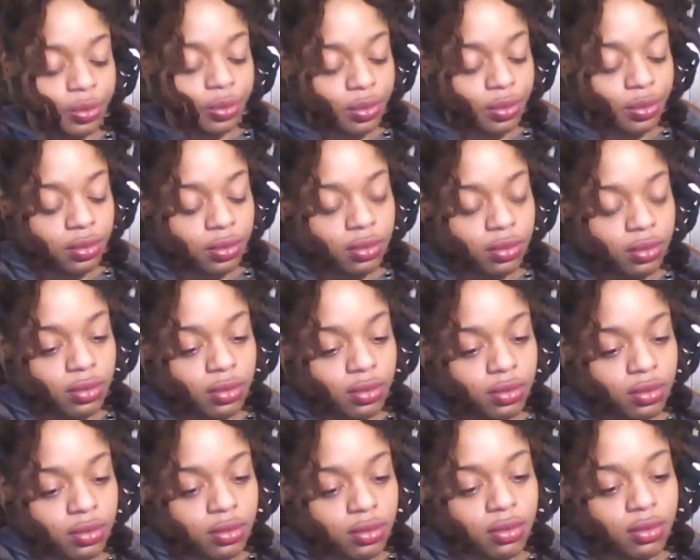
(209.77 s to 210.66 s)

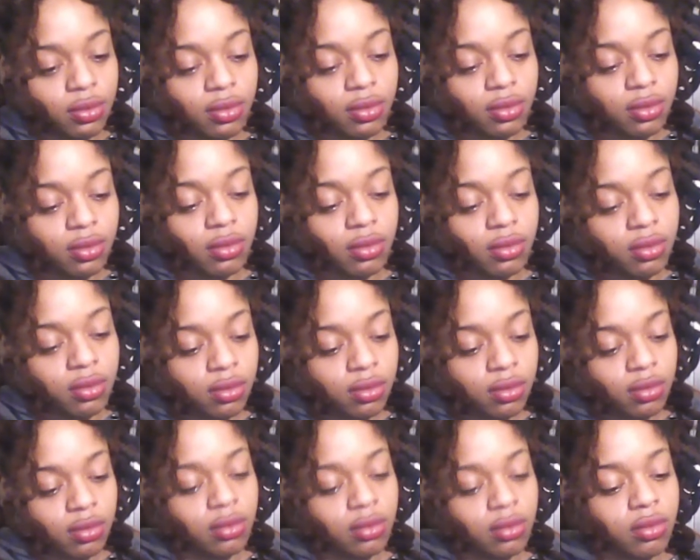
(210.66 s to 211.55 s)

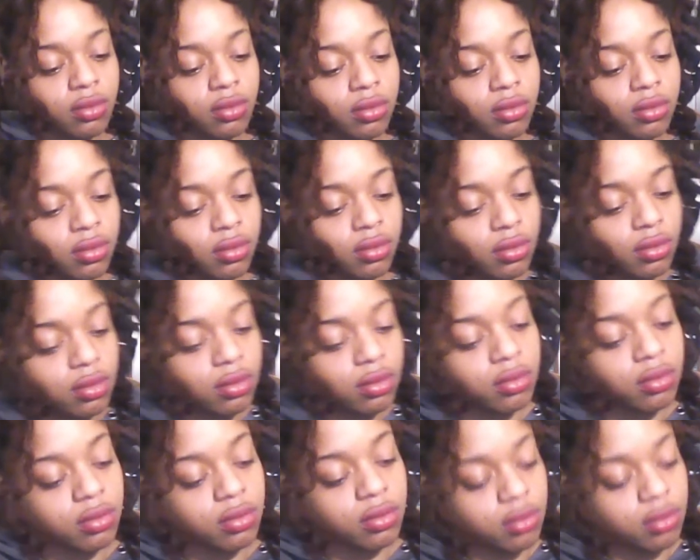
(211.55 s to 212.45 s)

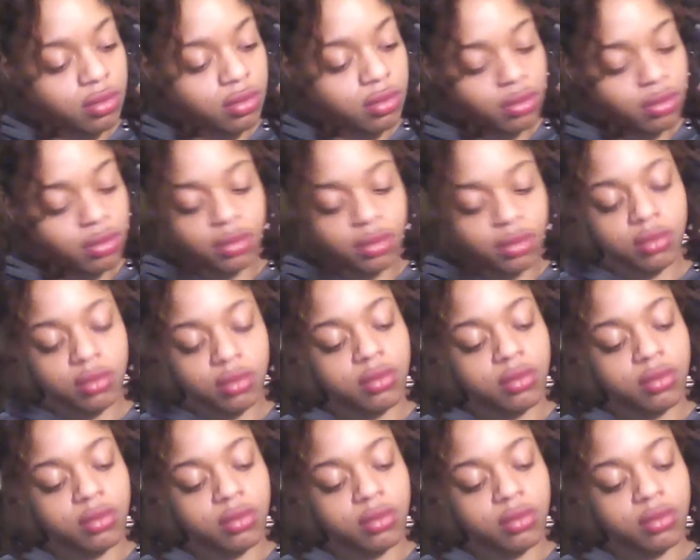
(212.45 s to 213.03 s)
Nothing is said.